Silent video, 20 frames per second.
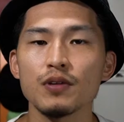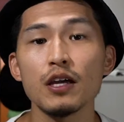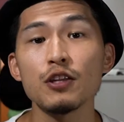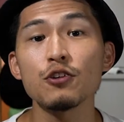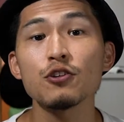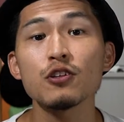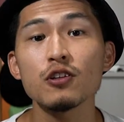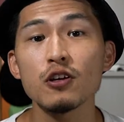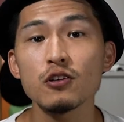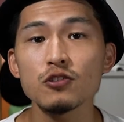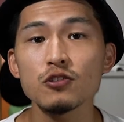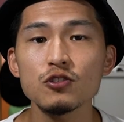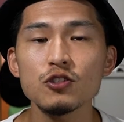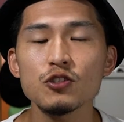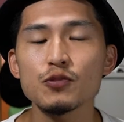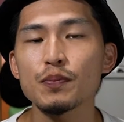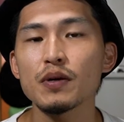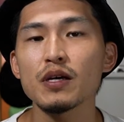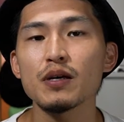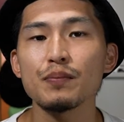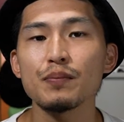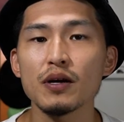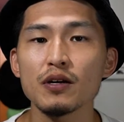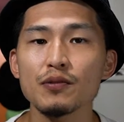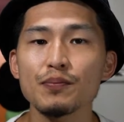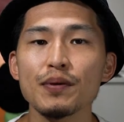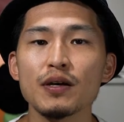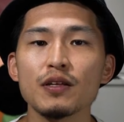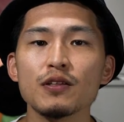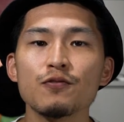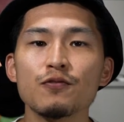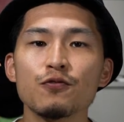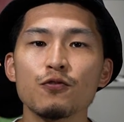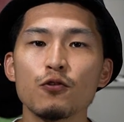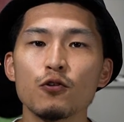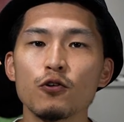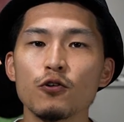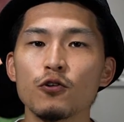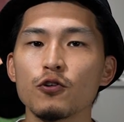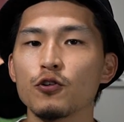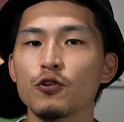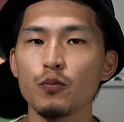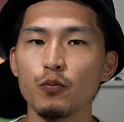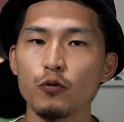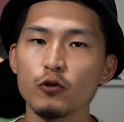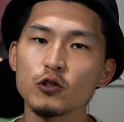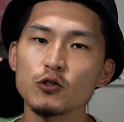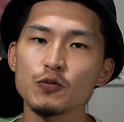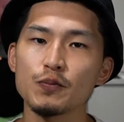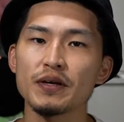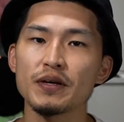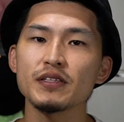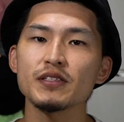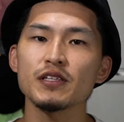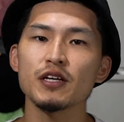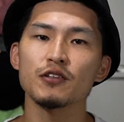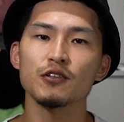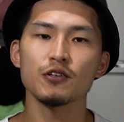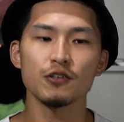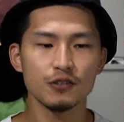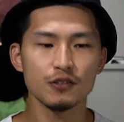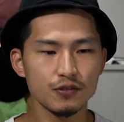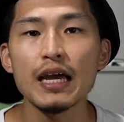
and you can also just buy a bunk bed for more space under.